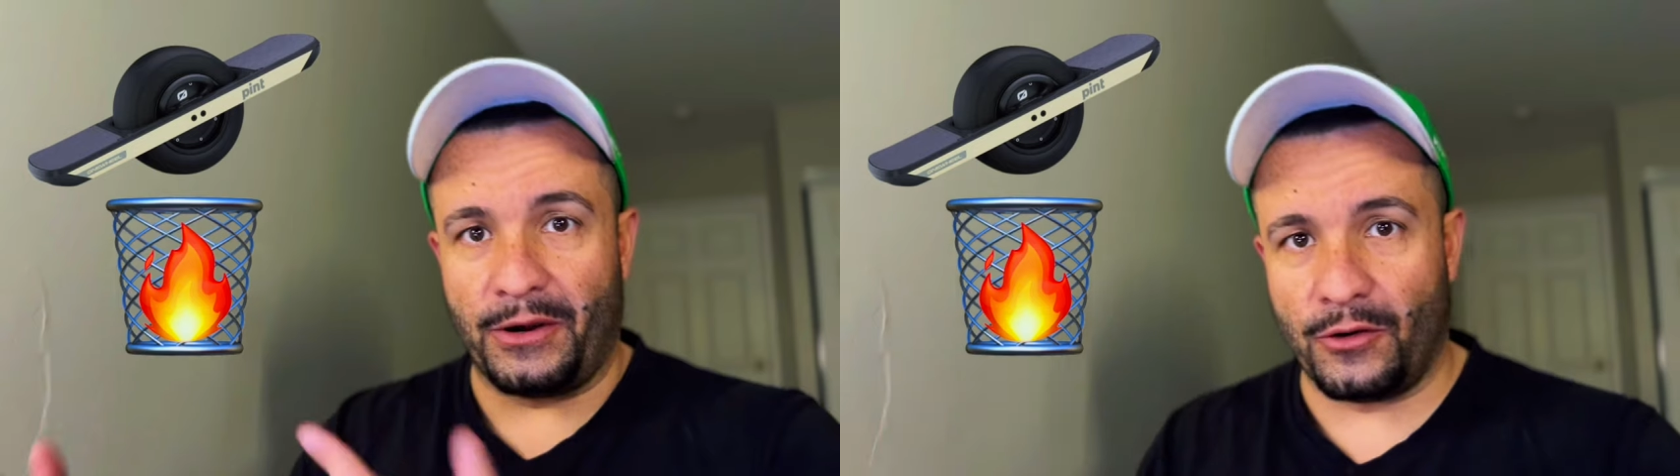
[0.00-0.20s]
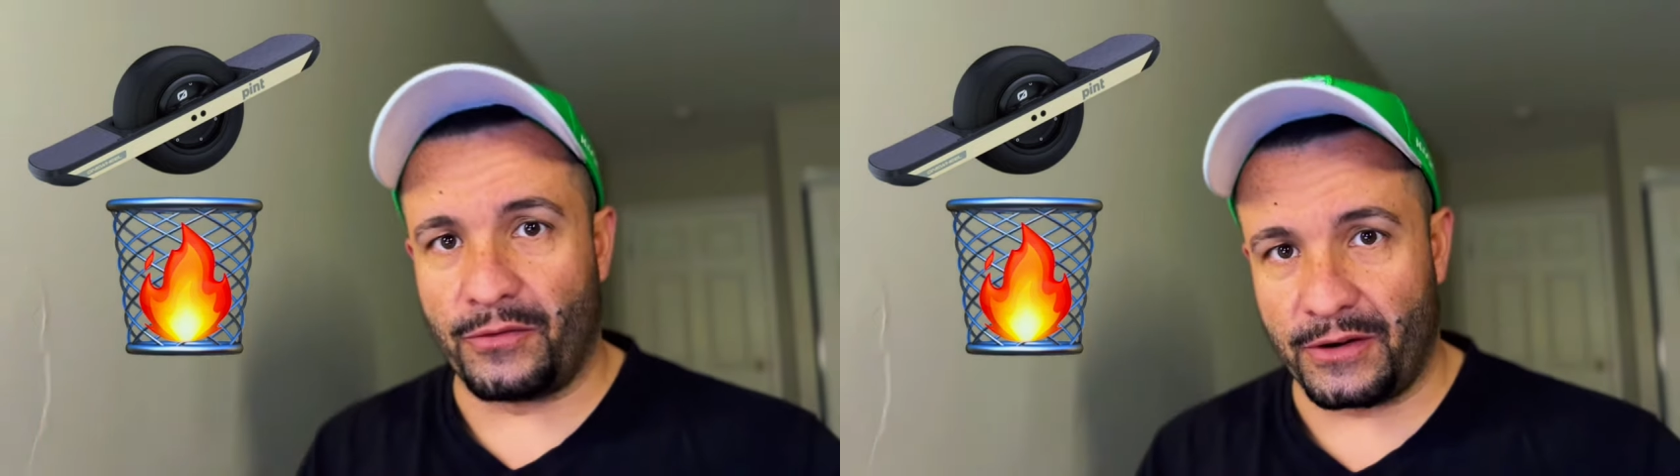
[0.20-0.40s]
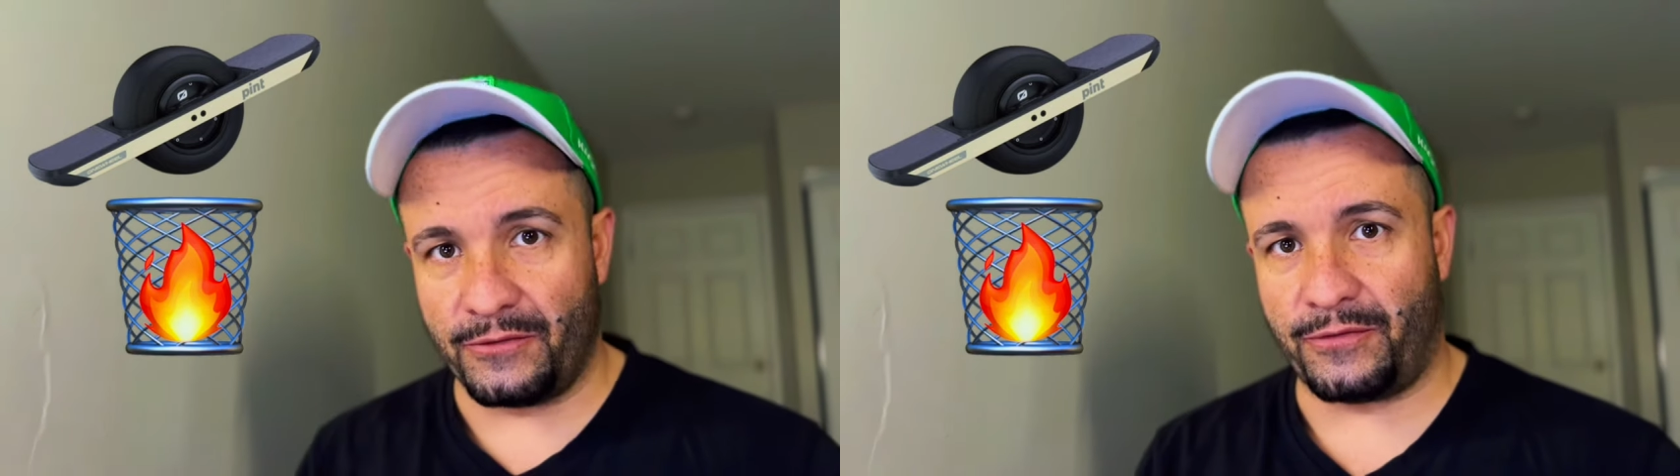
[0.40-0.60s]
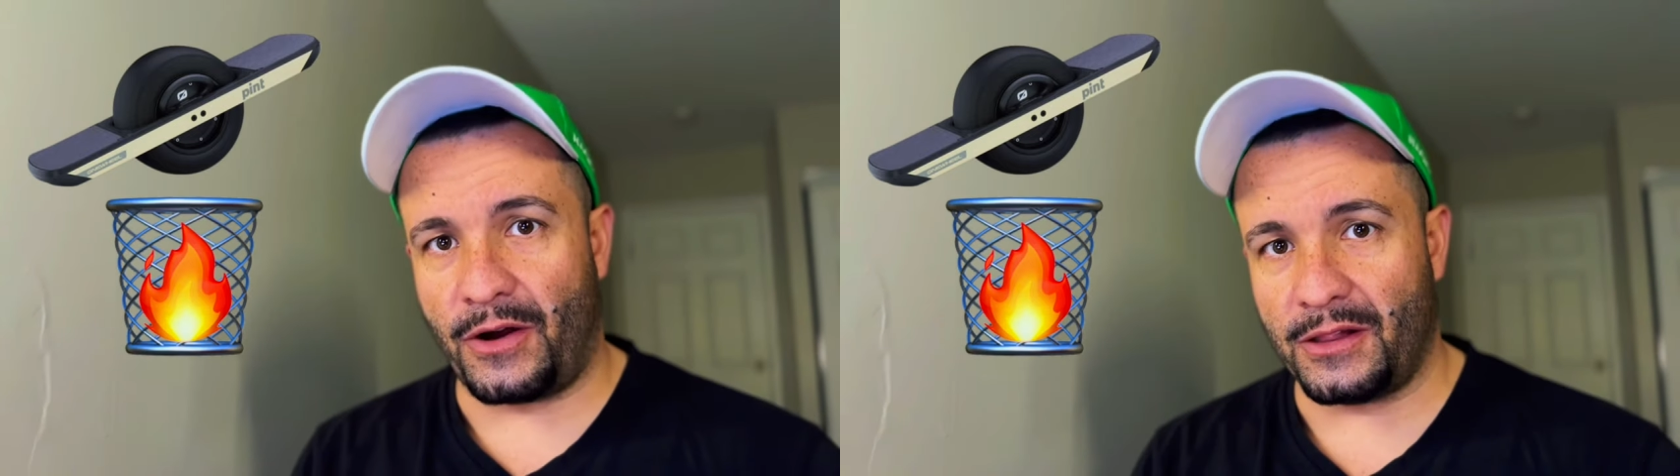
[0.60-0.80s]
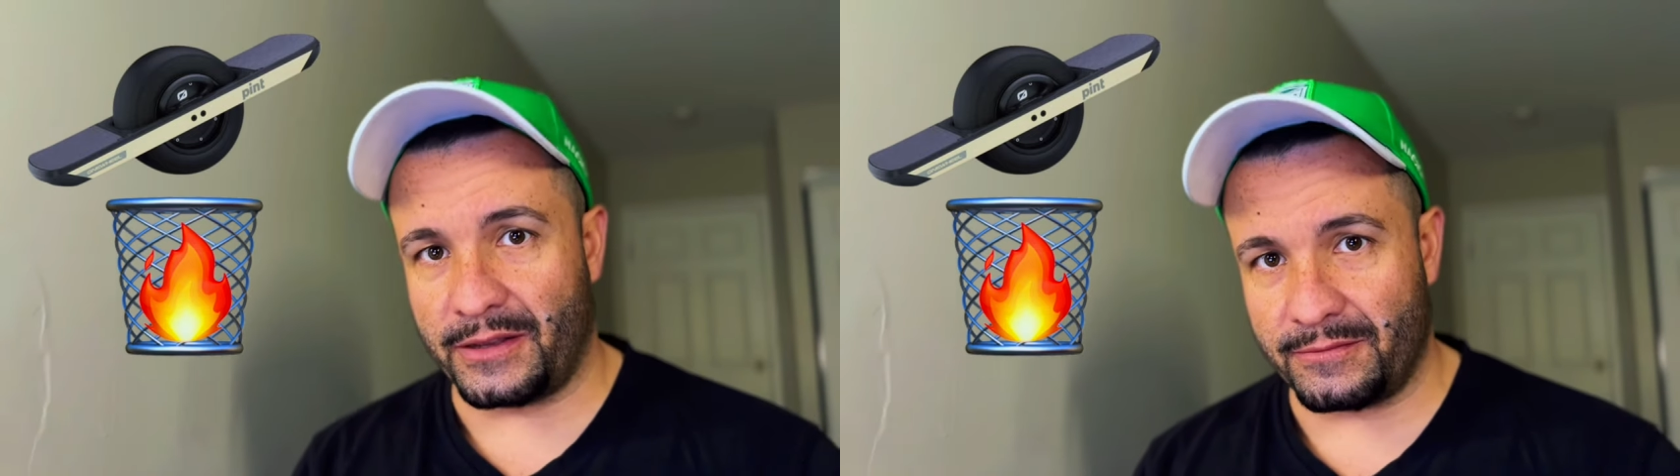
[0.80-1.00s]
over and
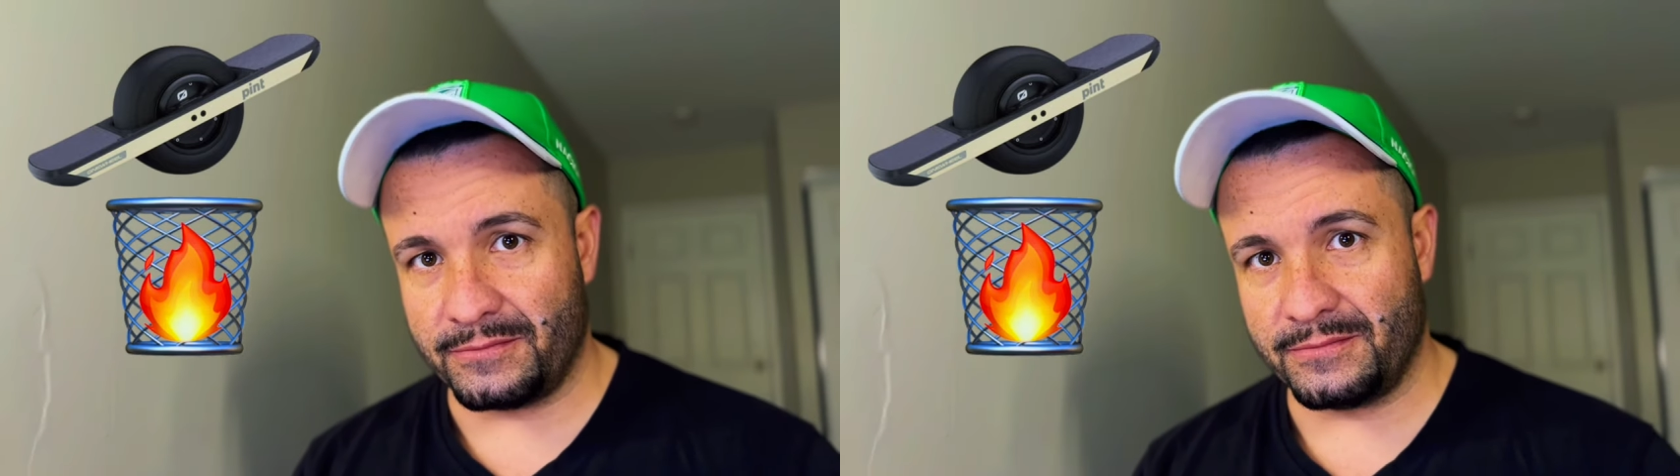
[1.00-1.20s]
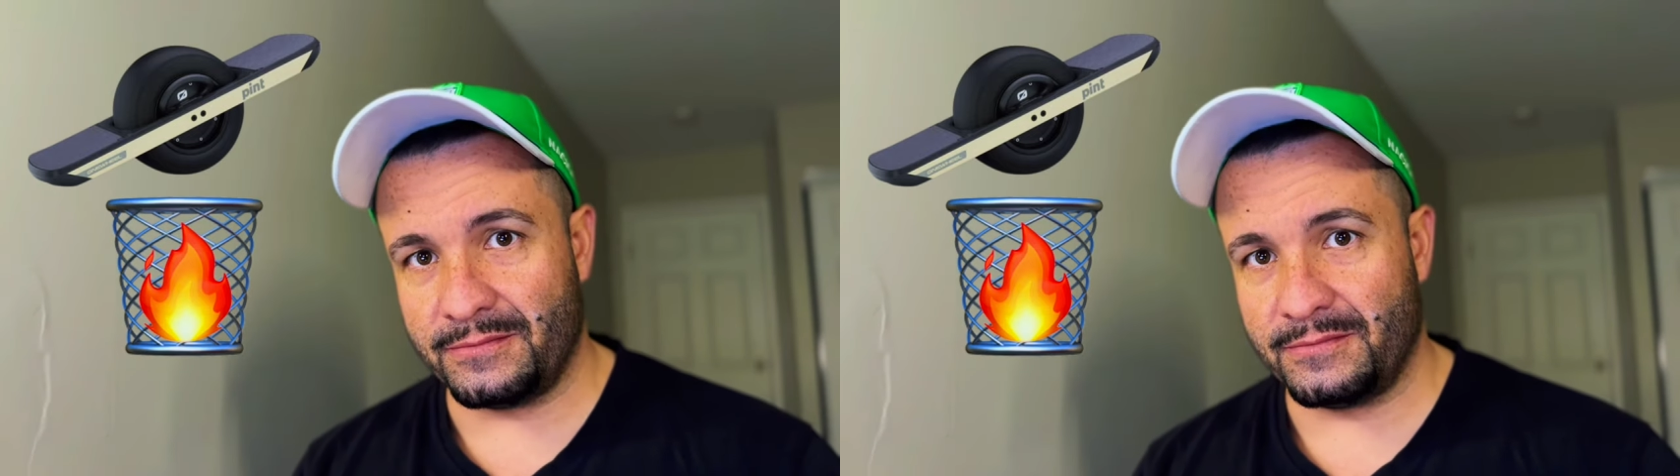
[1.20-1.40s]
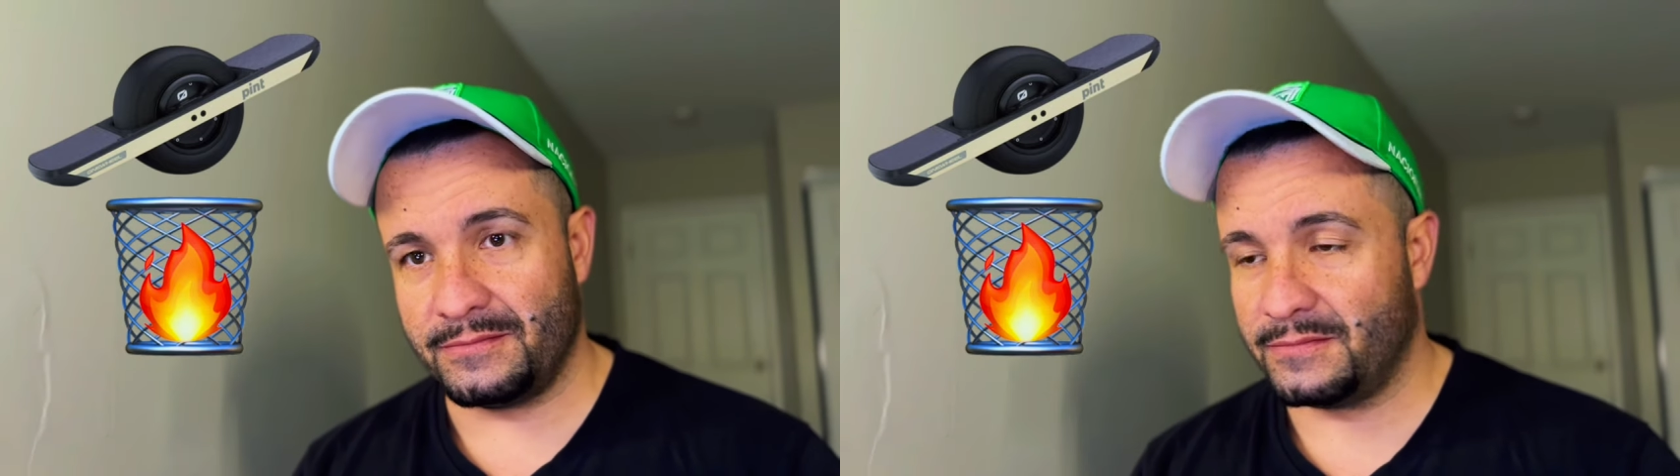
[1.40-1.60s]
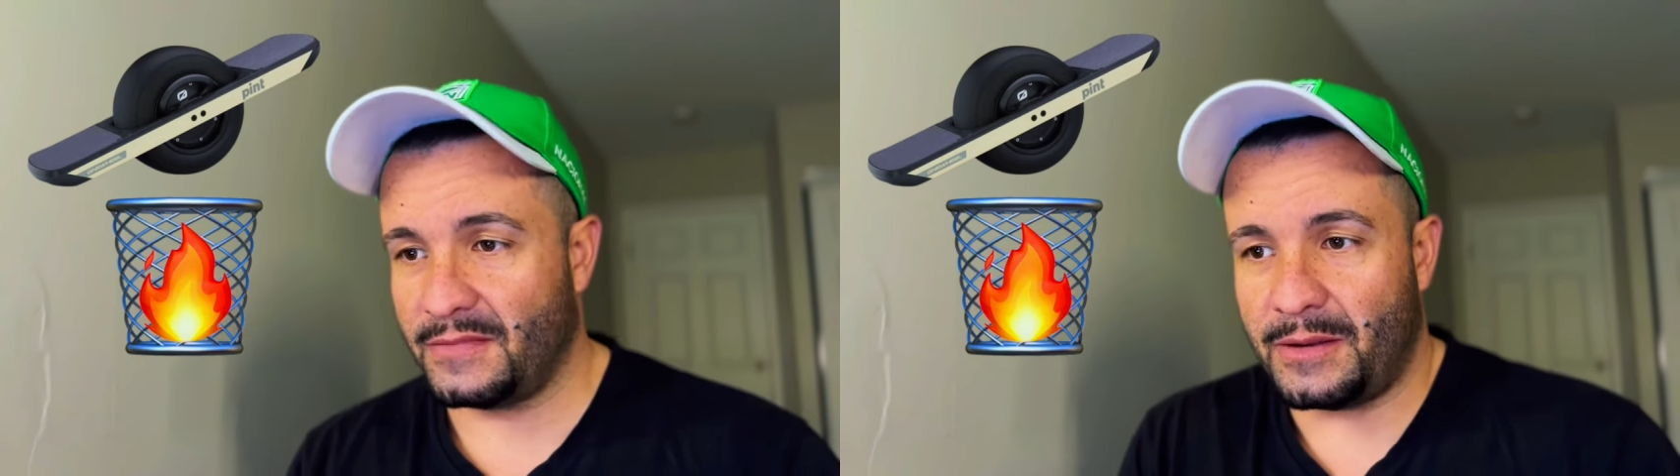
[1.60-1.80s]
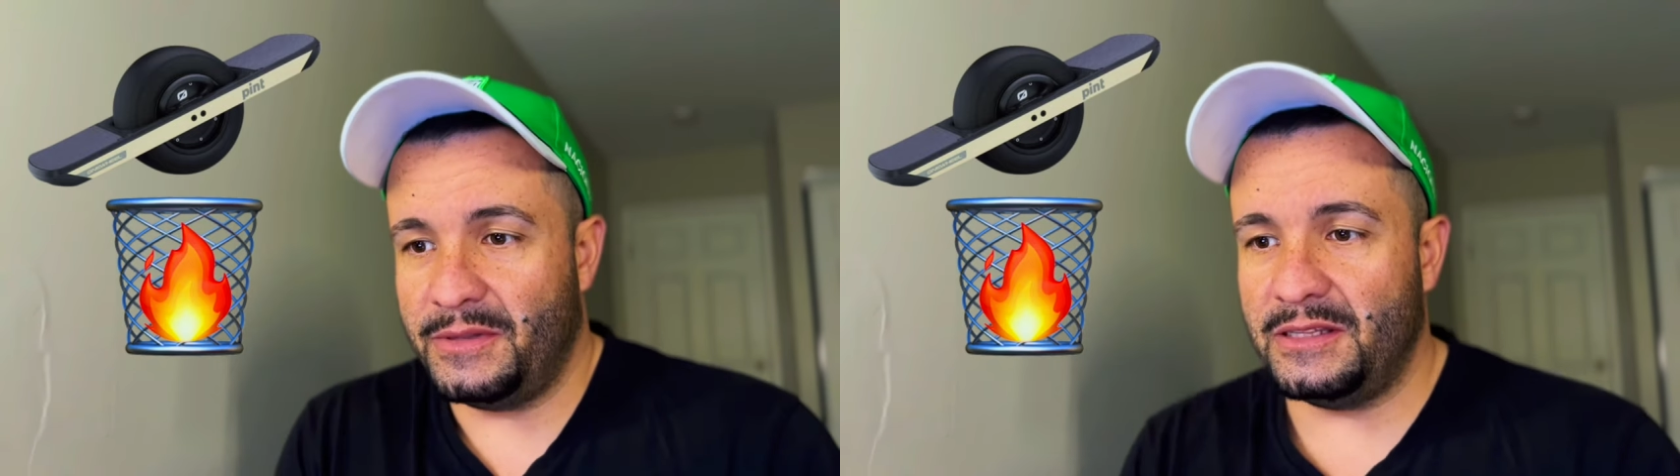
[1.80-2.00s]
falling. I mean,